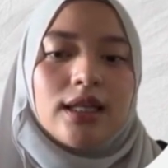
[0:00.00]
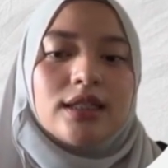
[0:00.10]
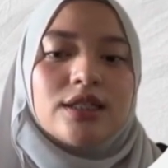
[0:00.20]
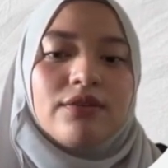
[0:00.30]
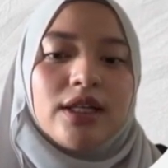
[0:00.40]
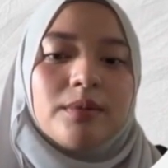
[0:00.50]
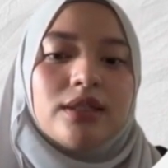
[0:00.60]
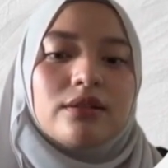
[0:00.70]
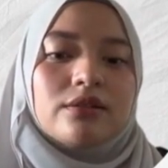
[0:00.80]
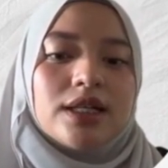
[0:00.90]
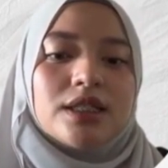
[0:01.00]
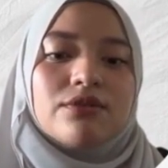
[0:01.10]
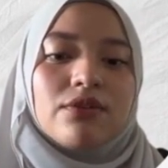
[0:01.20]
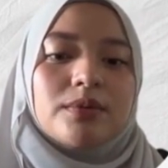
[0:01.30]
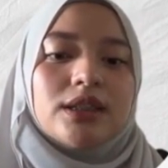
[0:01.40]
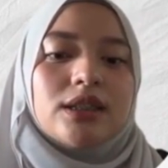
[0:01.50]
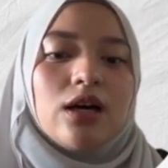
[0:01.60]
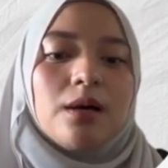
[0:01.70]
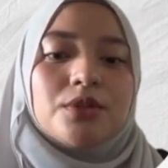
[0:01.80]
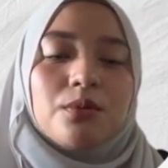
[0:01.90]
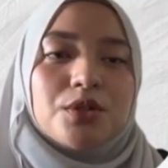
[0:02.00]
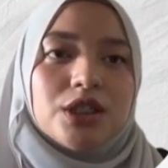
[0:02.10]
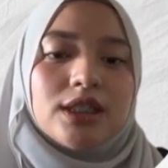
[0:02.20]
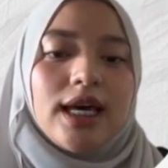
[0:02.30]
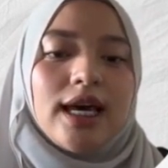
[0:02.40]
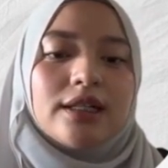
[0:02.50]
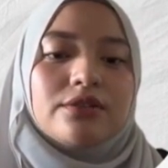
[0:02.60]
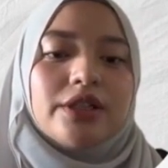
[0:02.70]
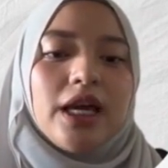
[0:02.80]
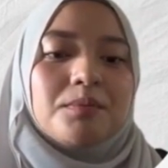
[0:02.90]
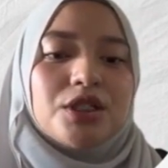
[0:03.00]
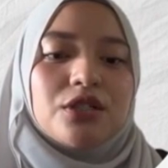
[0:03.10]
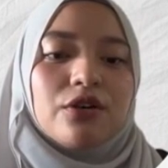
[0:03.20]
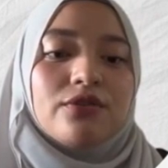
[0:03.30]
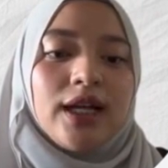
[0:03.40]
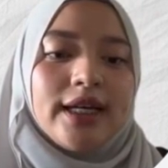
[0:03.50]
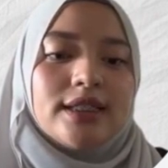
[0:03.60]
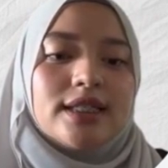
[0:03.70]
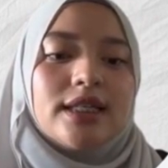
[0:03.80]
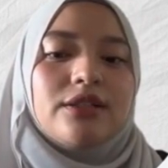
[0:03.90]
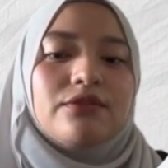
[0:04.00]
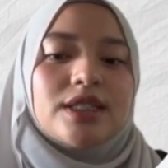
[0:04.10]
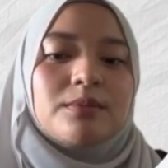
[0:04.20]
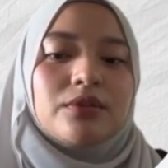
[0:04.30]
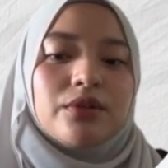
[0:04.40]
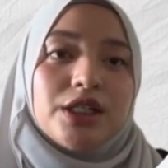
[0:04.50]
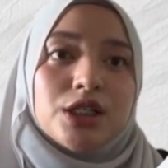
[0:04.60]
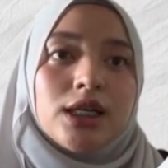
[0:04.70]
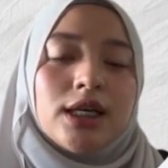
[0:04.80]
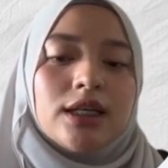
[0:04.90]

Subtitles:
This phenomenon arises from the absorption and re-emission of light in the visible range,